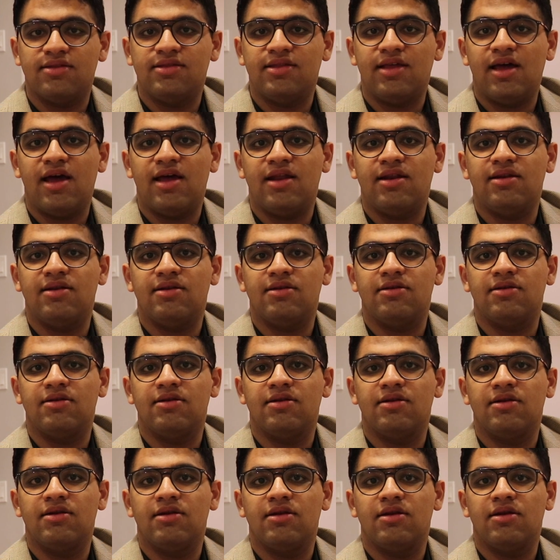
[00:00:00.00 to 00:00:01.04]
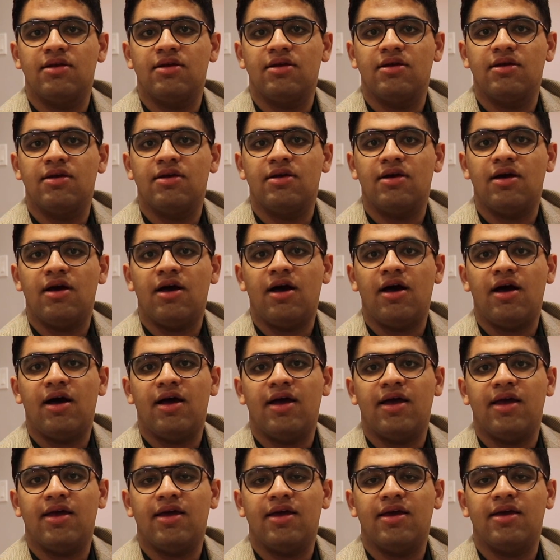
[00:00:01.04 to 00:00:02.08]
than
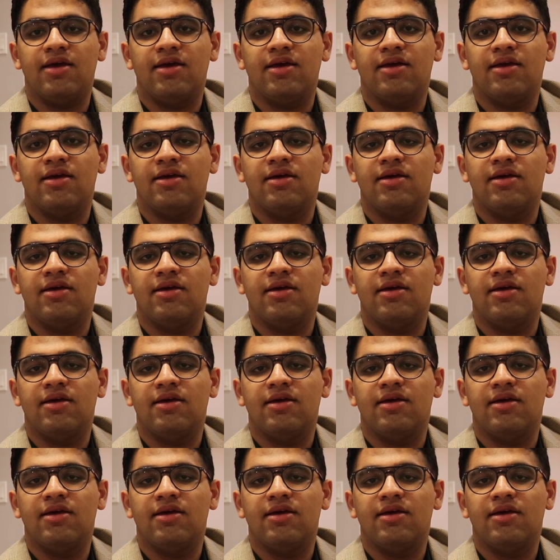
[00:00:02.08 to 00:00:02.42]
I